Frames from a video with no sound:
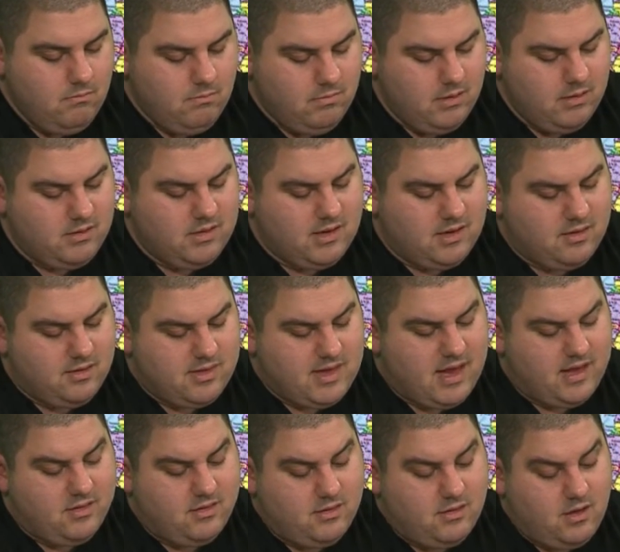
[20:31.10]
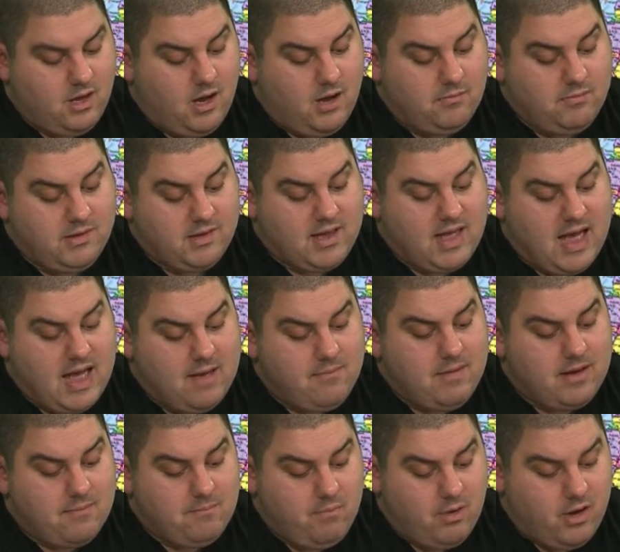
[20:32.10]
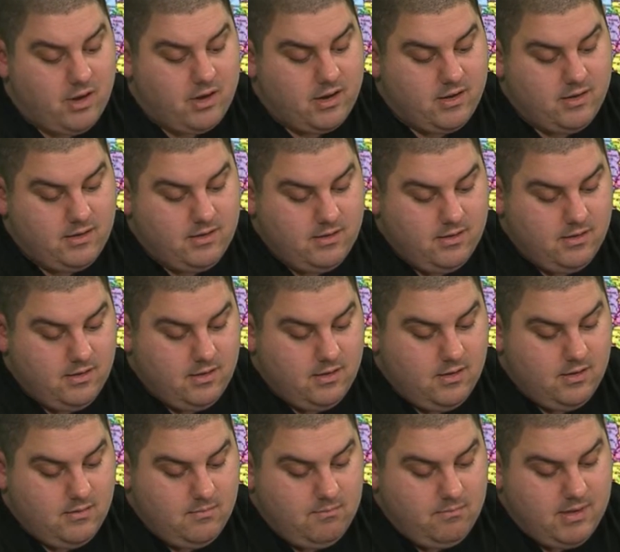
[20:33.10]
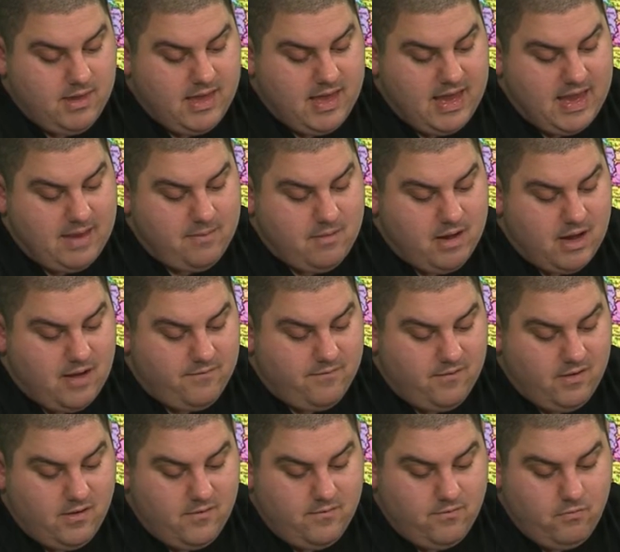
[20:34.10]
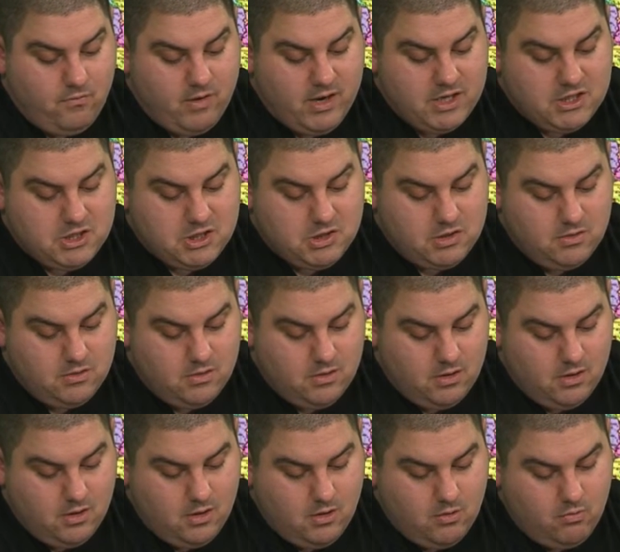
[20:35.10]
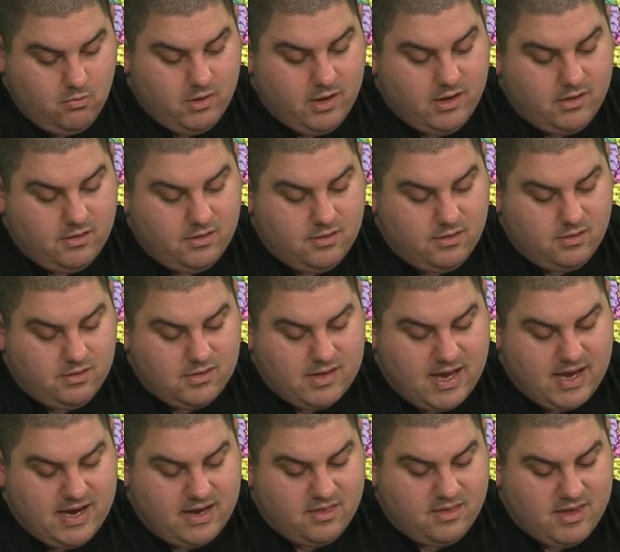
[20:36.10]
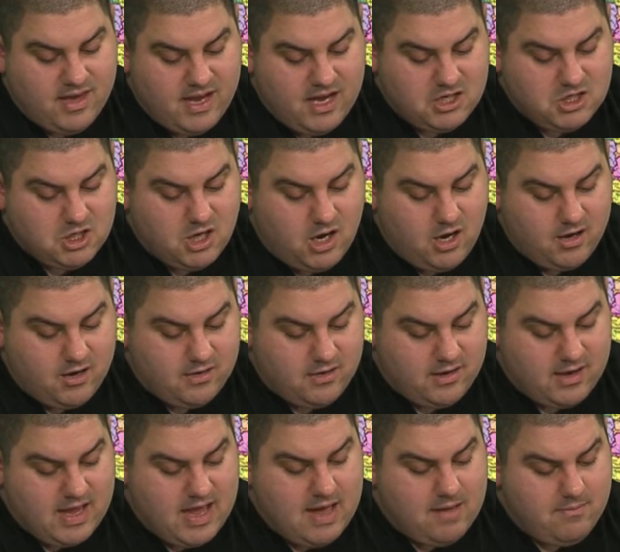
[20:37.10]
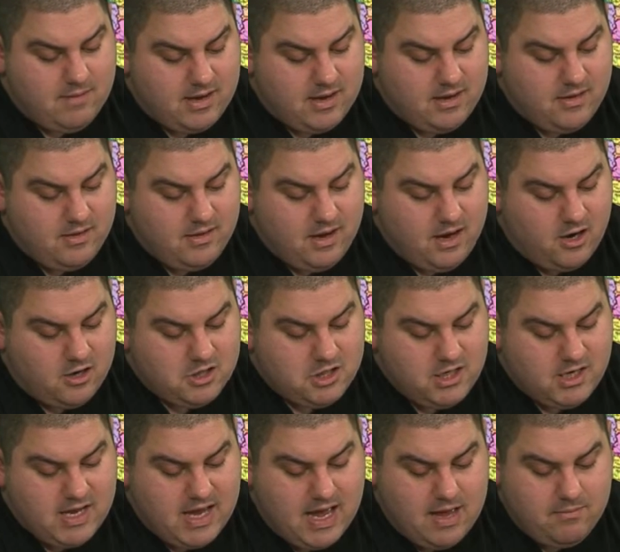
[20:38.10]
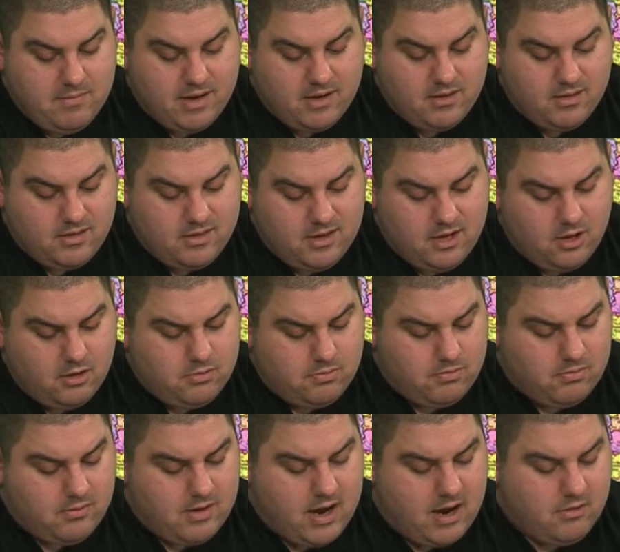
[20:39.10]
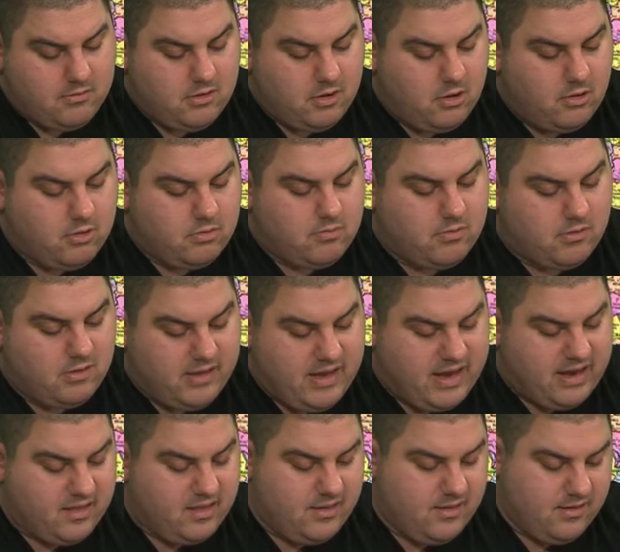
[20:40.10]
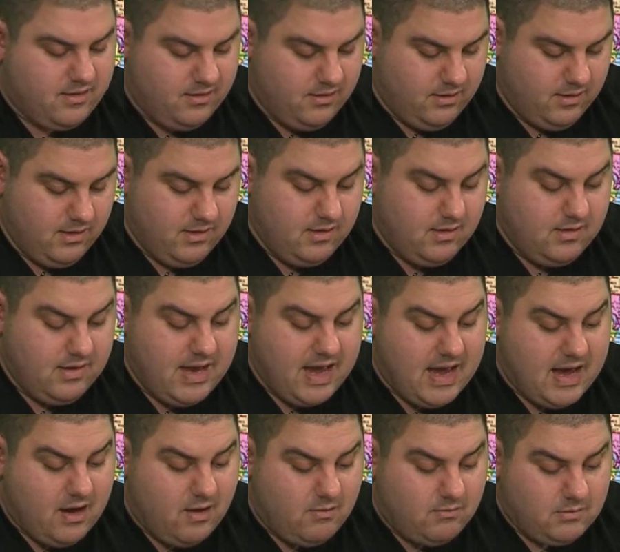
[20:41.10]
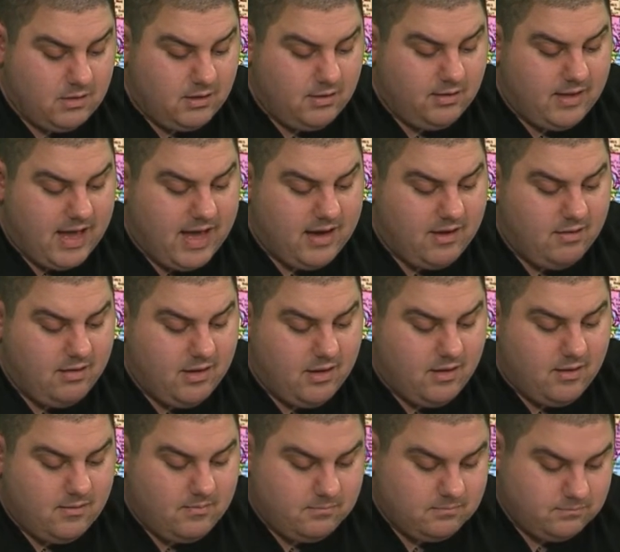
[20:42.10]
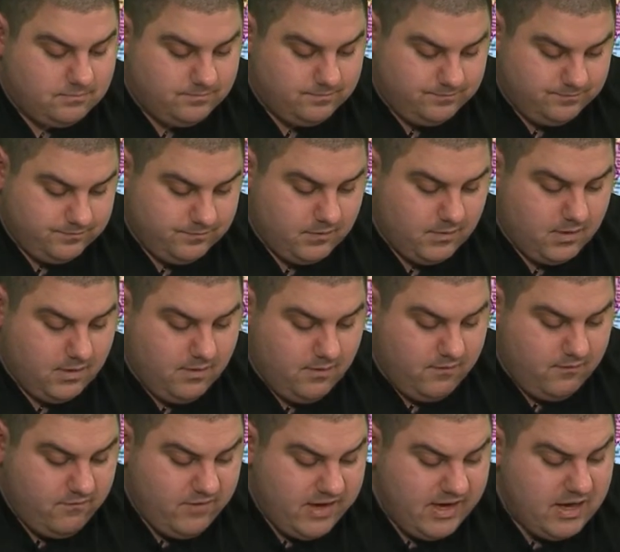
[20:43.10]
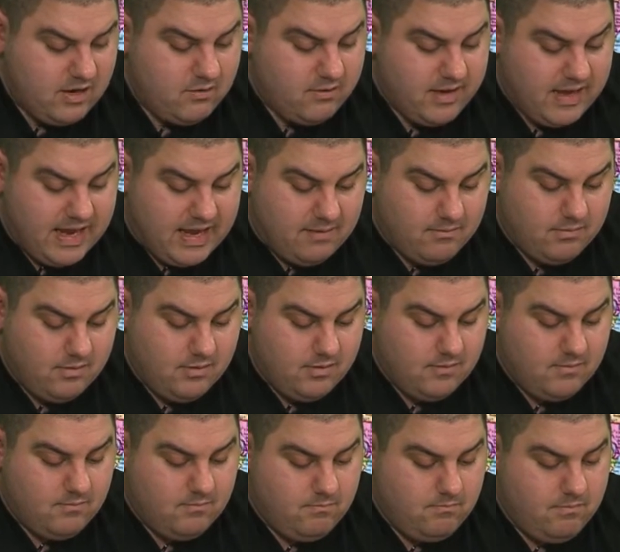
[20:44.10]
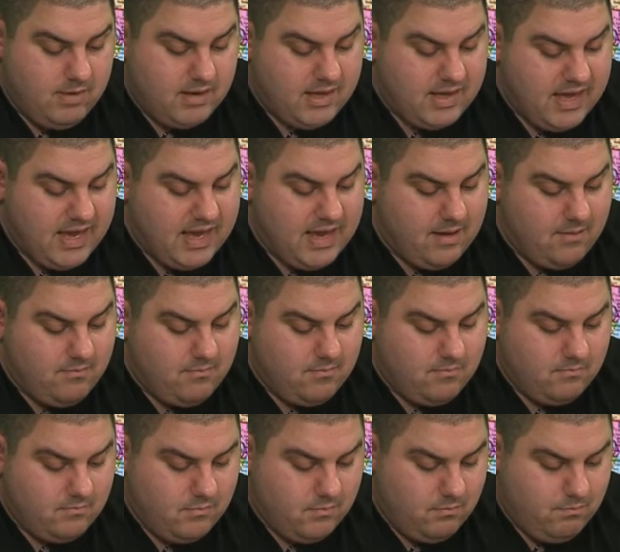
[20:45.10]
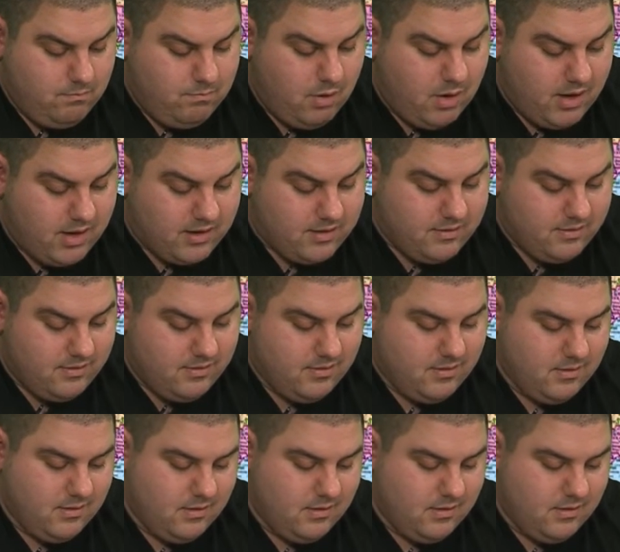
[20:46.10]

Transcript: the success of the comic book came off of, which was Sonic the Hedgehog and the comic and the Archie comics, and those were how those were linked. Now, a lot of the video games became books.